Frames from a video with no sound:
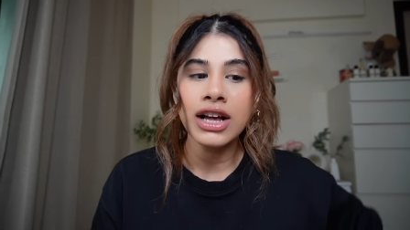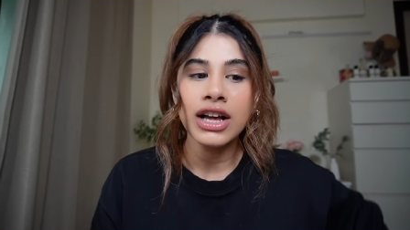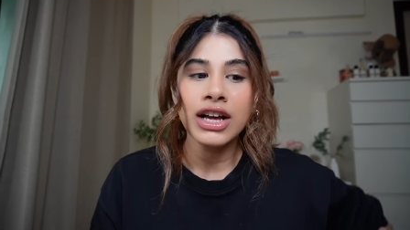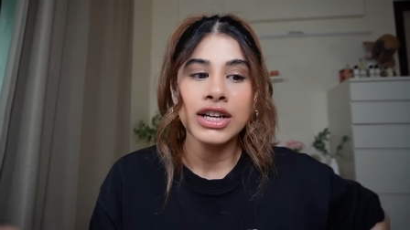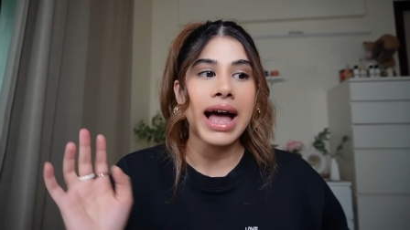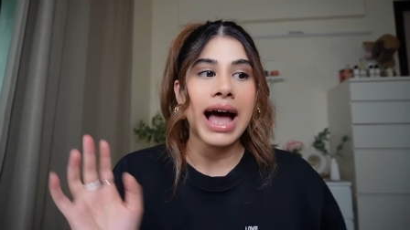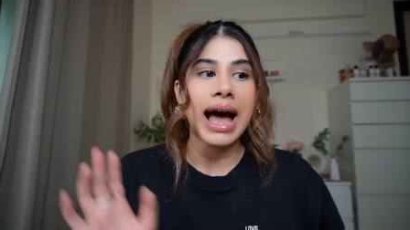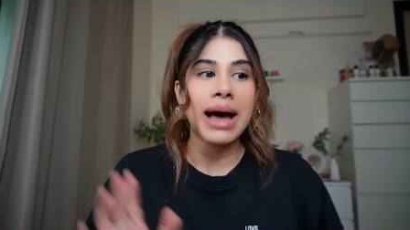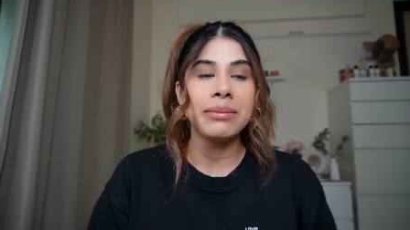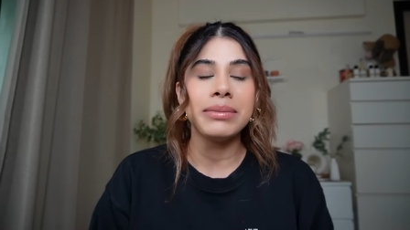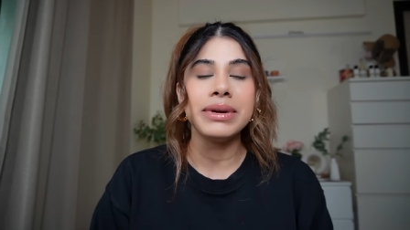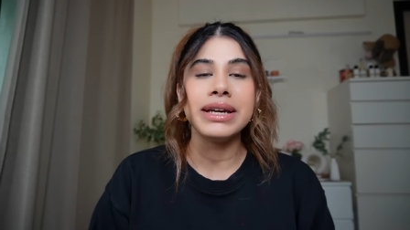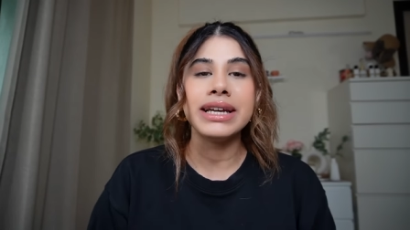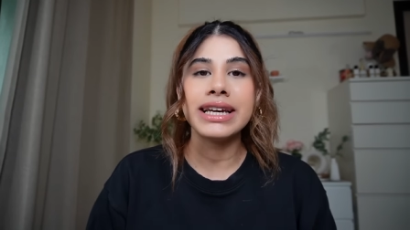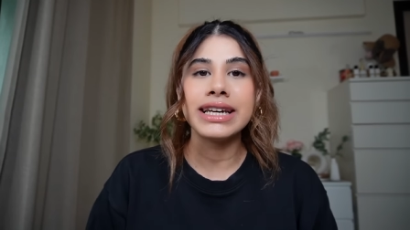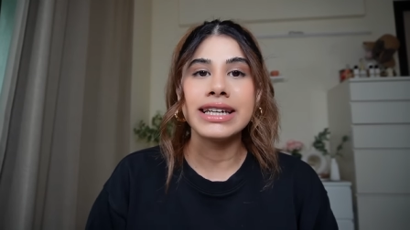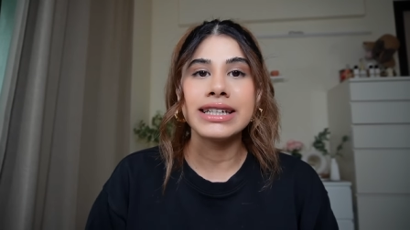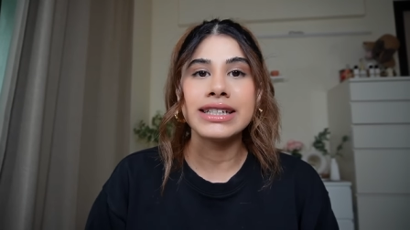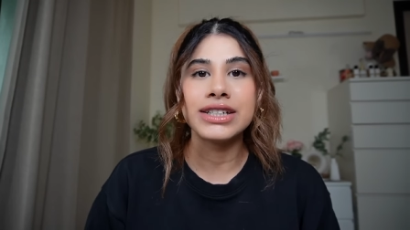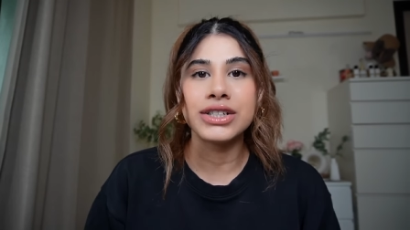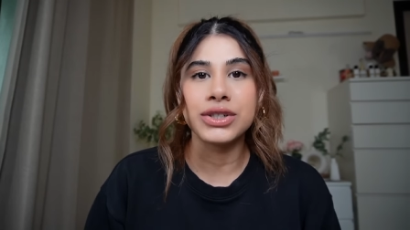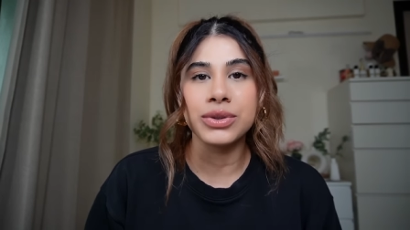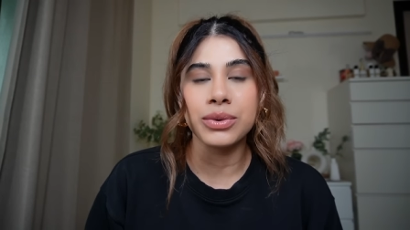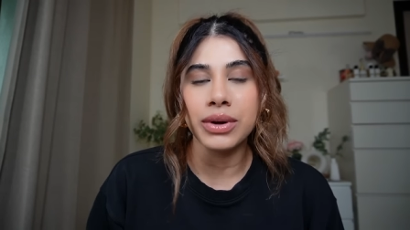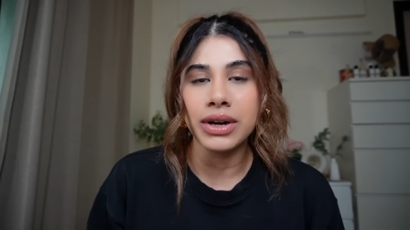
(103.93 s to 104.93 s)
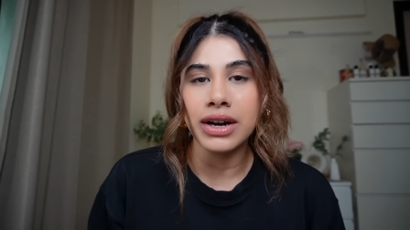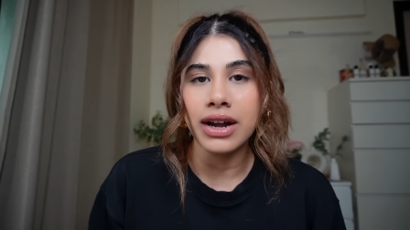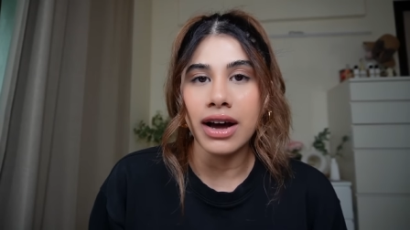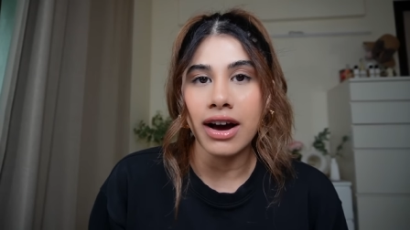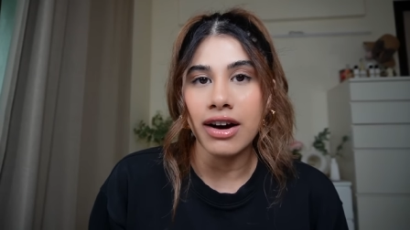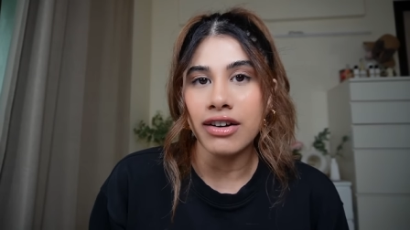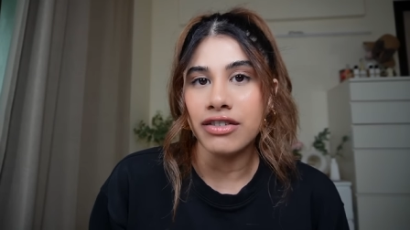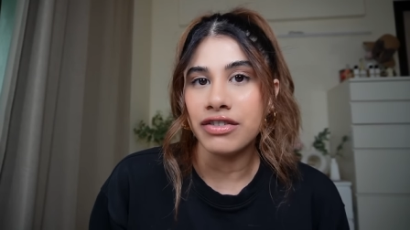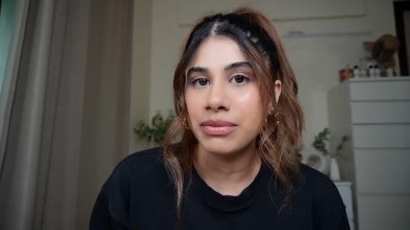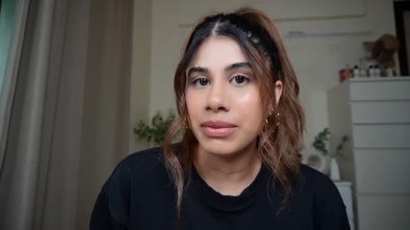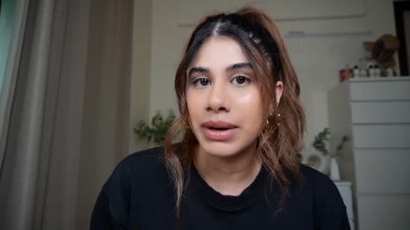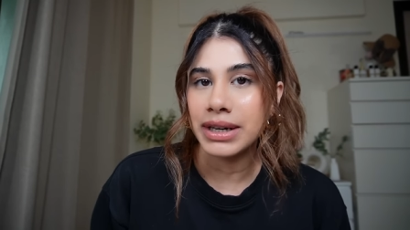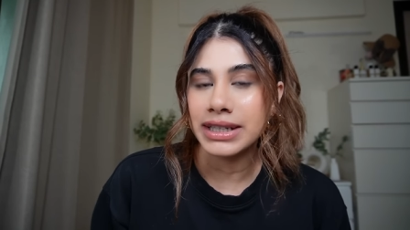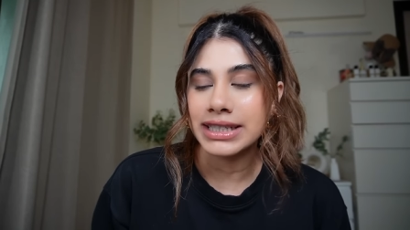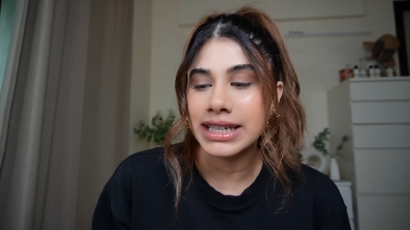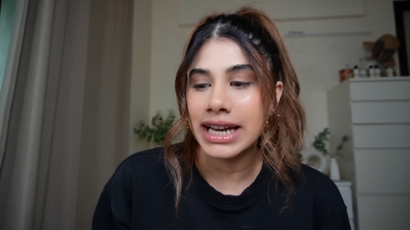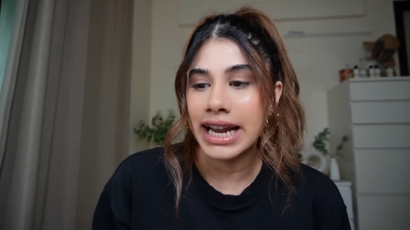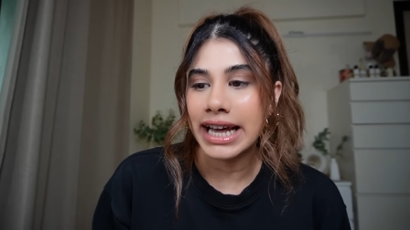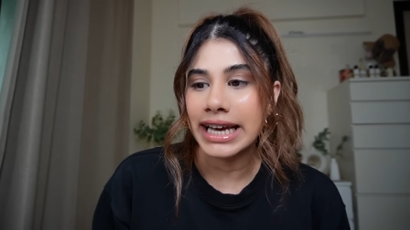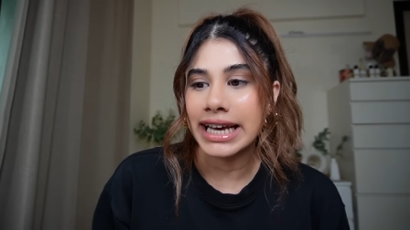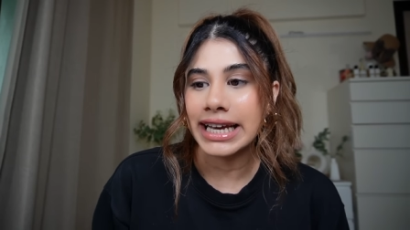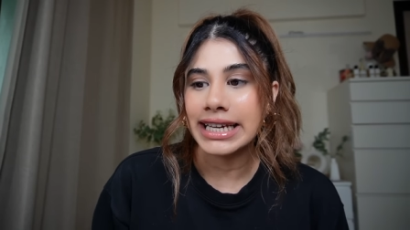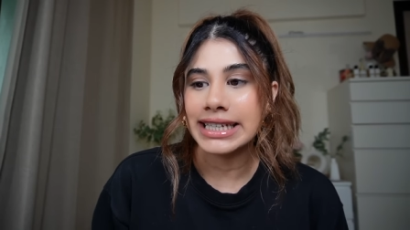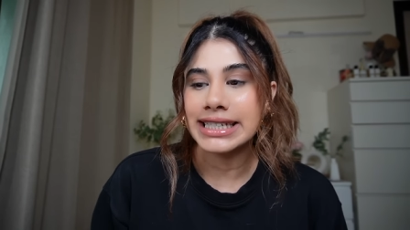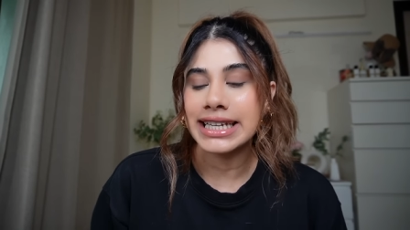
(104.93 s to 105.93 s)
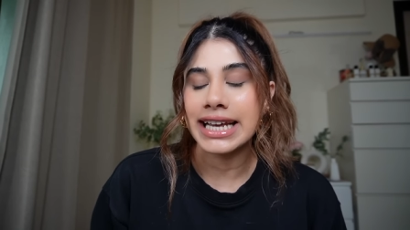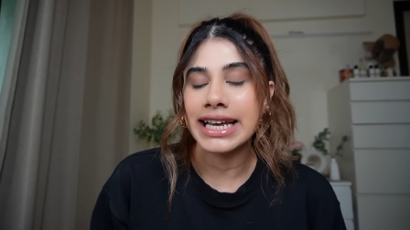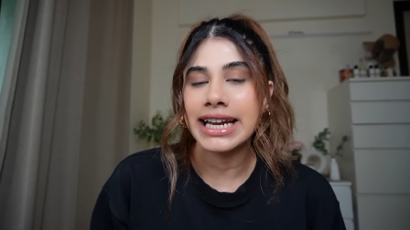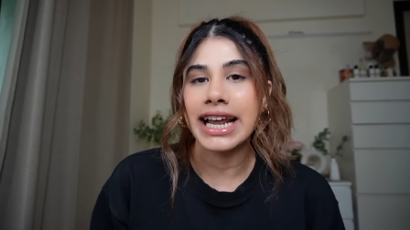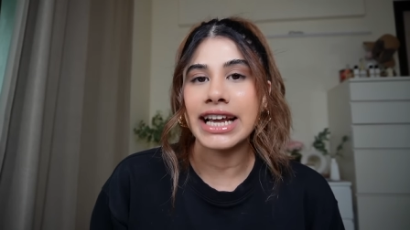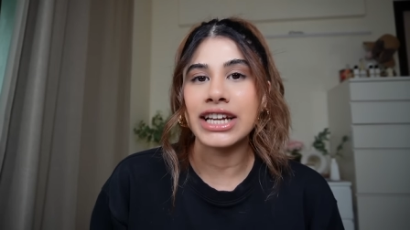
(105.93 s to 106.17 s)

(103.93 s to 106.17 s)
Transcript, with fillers: Abby is two and a half months, like I said,